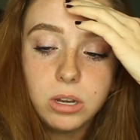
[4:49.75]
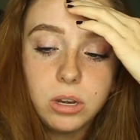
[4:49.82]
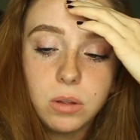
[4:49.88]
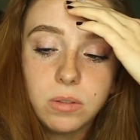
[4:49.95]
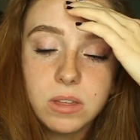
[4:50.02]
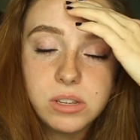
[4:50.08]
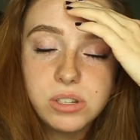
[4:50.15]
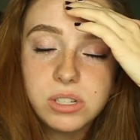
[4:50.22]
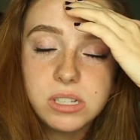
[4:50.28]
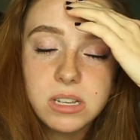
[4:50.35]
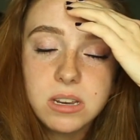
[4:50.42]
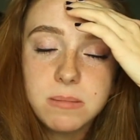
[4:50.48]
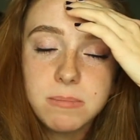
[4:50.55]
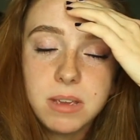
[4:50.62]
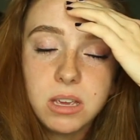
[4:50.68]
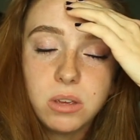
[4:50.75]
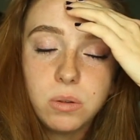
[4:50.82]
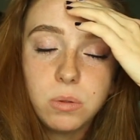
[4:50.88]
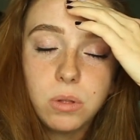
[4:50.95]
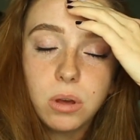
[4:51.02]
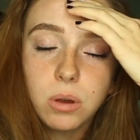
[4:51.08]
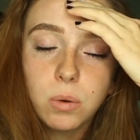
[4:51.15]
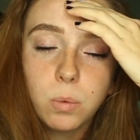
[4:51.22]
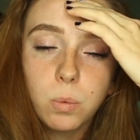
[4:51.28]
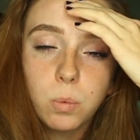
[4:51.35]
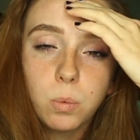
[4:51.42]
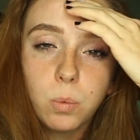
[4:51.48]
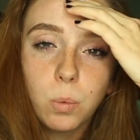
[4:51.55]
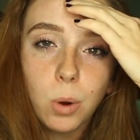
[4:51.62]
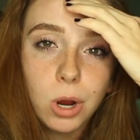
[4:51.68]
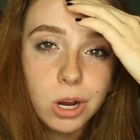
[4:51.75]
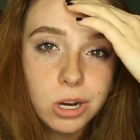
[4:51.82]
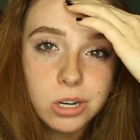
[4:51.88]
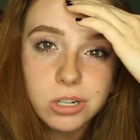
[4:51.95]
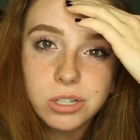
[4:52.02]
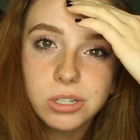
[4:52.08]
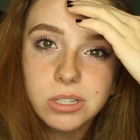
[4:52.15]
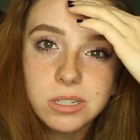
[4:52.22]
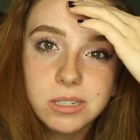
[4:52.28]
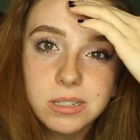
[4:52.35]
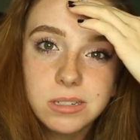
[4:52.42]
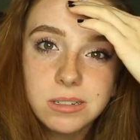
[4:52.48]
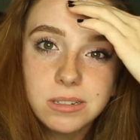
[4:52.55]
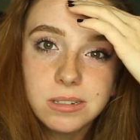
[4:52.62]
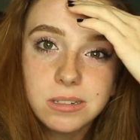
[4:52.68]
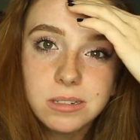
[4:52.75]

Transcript: no, that's just gonna make you look worse.